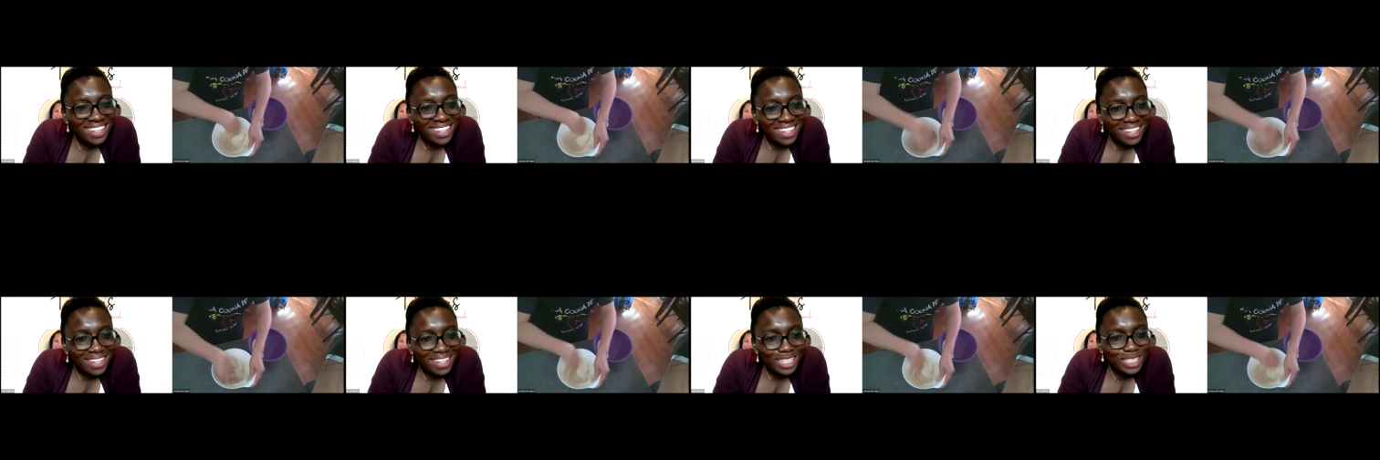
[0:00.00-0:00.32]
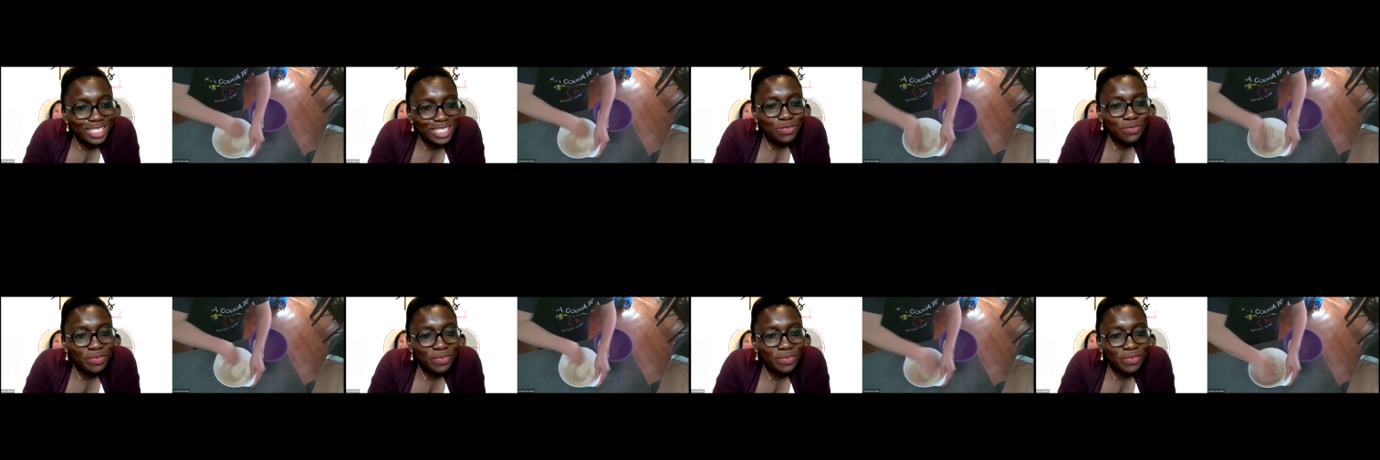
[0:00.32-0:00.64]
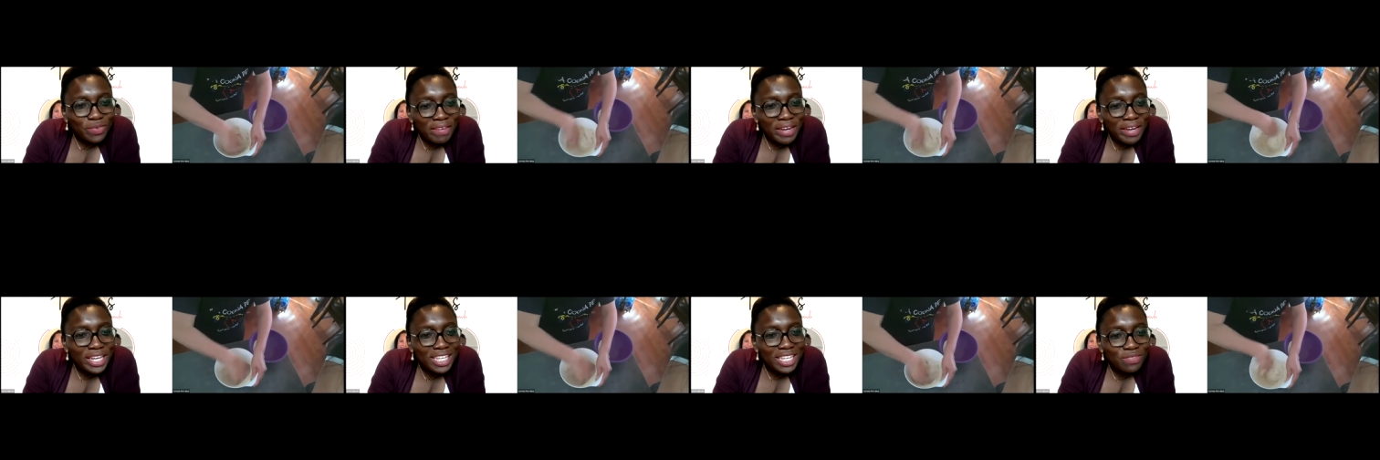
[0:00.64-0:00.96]
It's
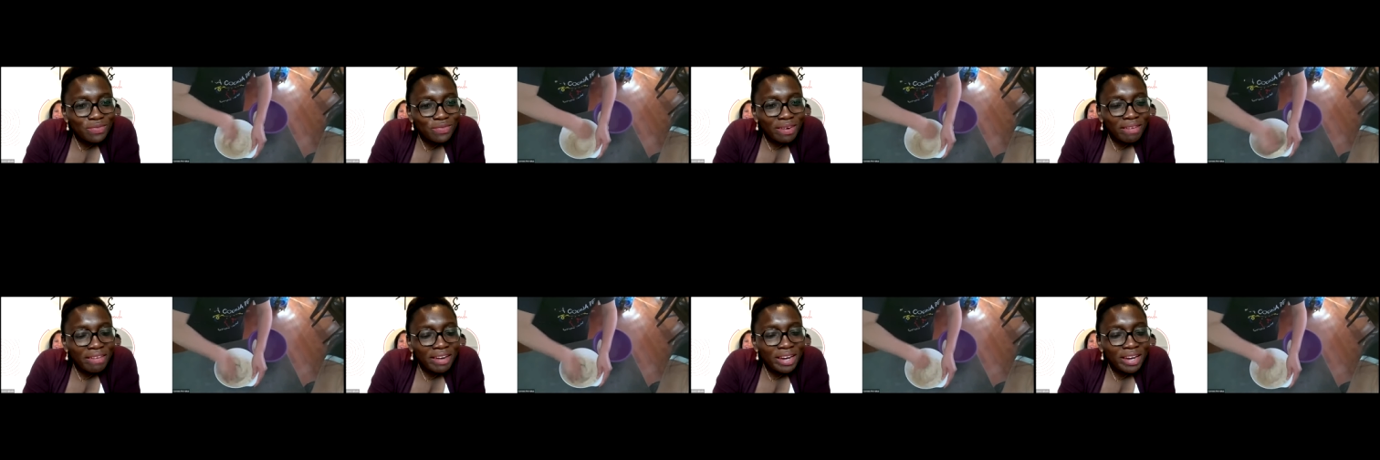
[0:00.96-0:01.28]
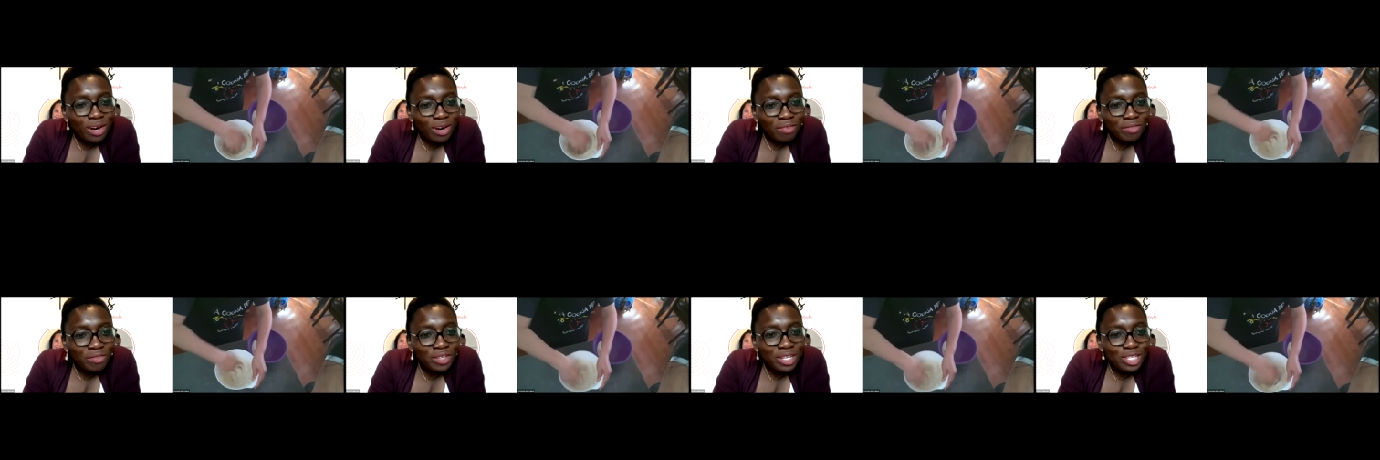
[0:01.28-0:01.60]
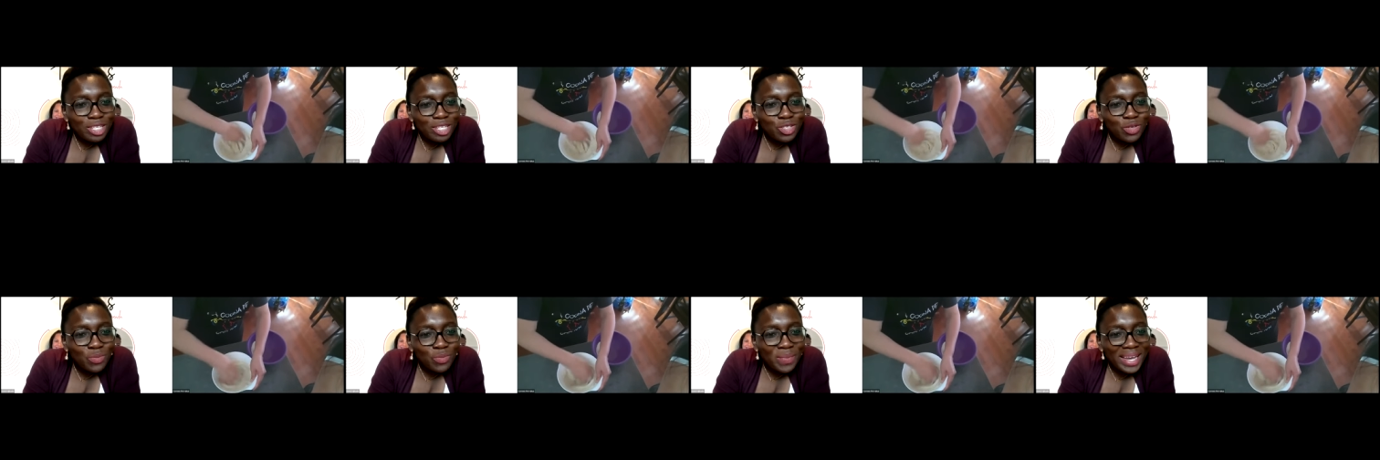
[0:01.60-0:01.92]
very, it's very
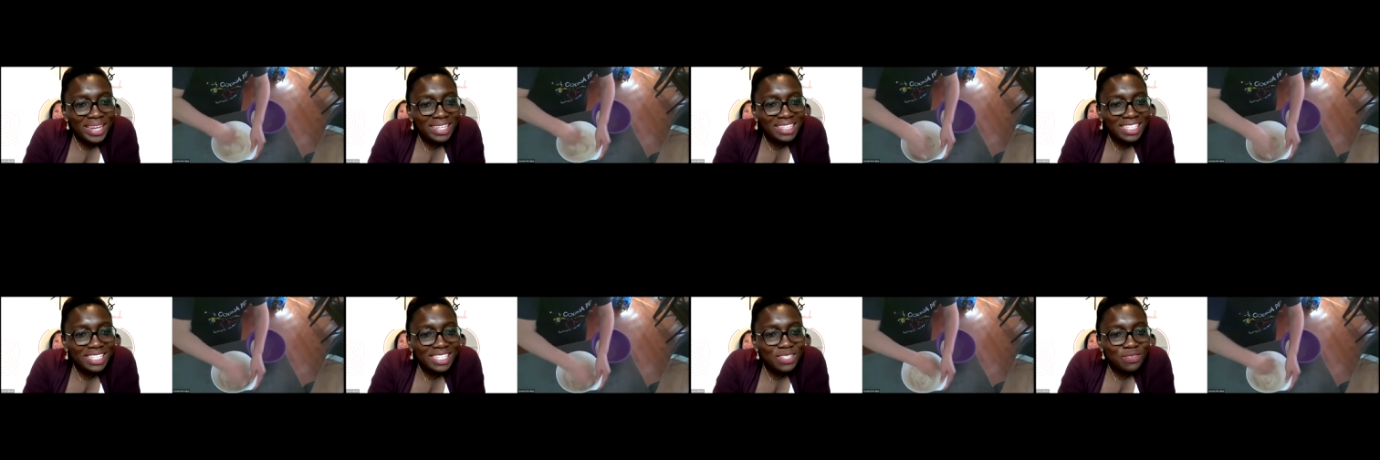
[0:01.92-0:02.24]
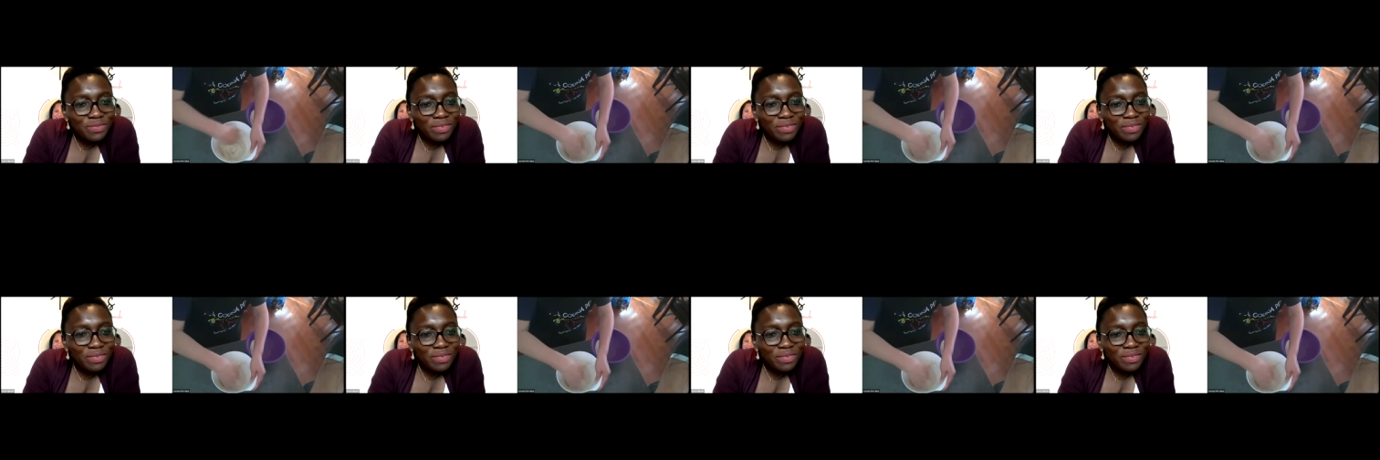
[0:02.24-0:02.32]
obvious you make this